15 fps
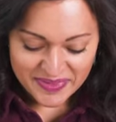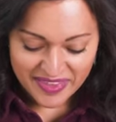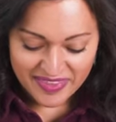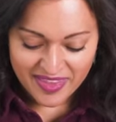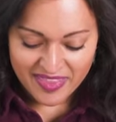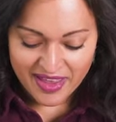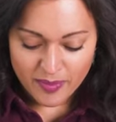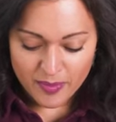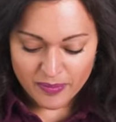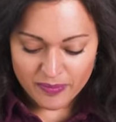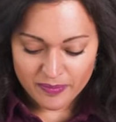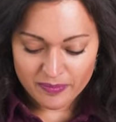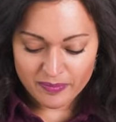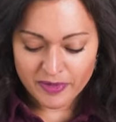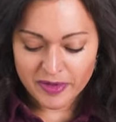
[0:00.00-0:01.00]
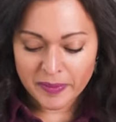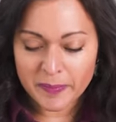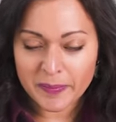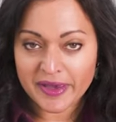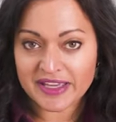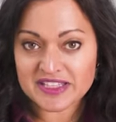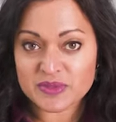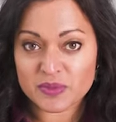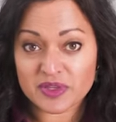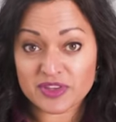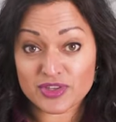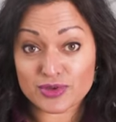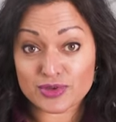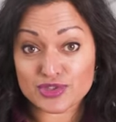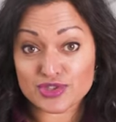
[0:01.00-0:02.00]
And then that combines
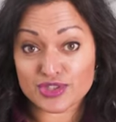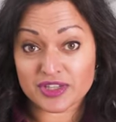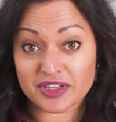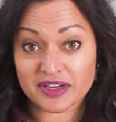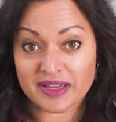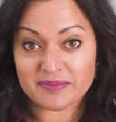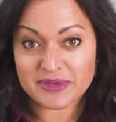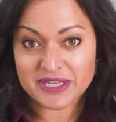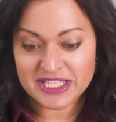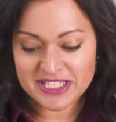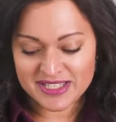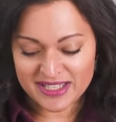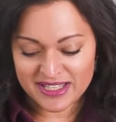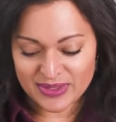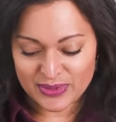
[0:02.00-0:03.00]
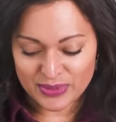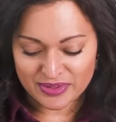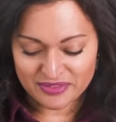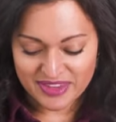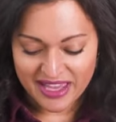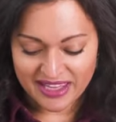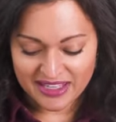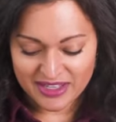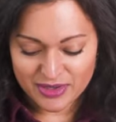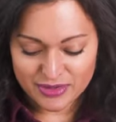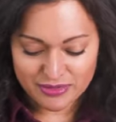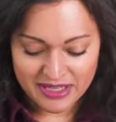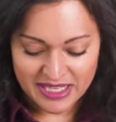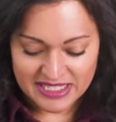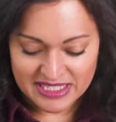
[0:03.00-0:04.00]
with your sugar and butter and all of that, and it
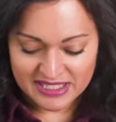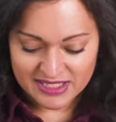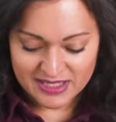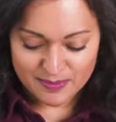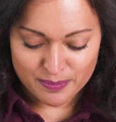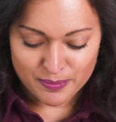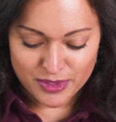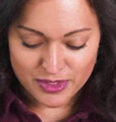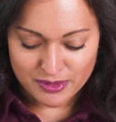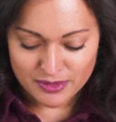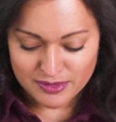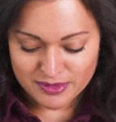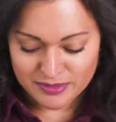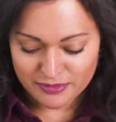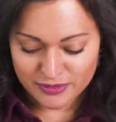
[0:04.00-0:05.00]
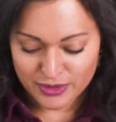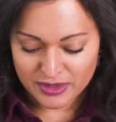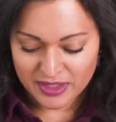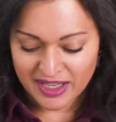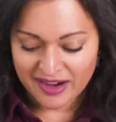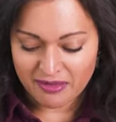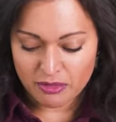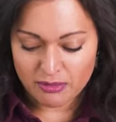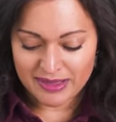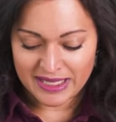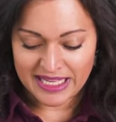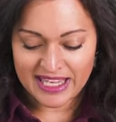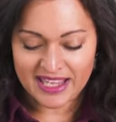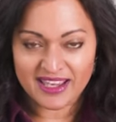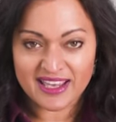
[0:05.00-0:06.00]
creates this beautiful
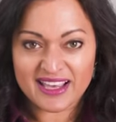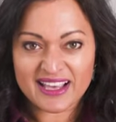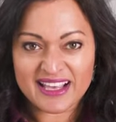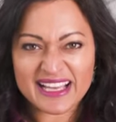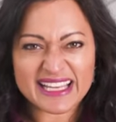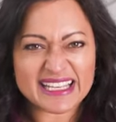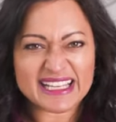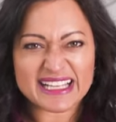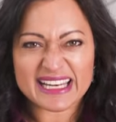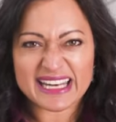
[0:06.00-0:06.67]
caramelly kind of